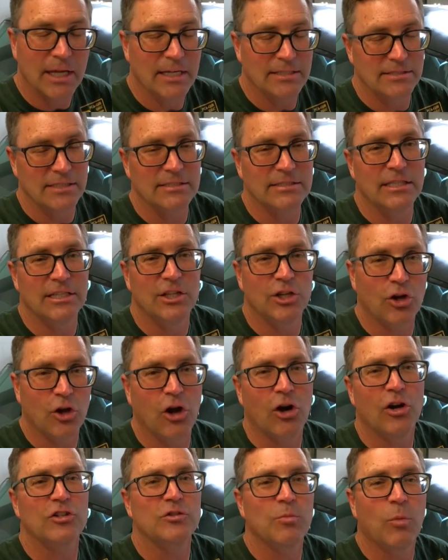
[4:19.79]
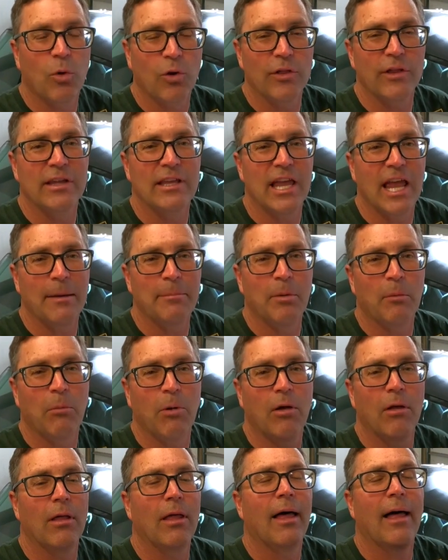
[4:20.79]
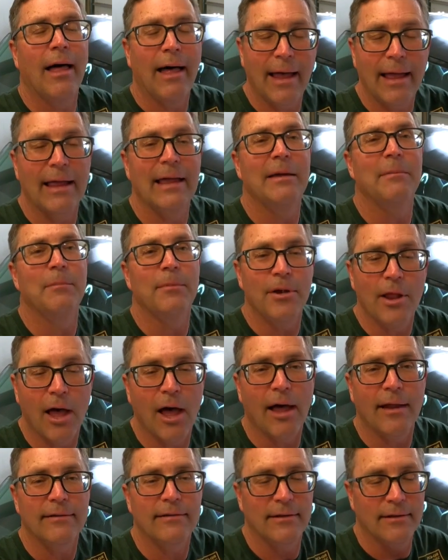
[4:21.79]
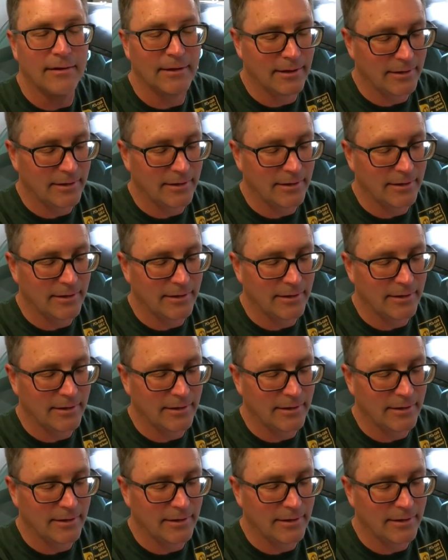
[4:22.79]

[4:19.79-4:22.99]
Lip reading: As I said, the car is more than capable. I am not.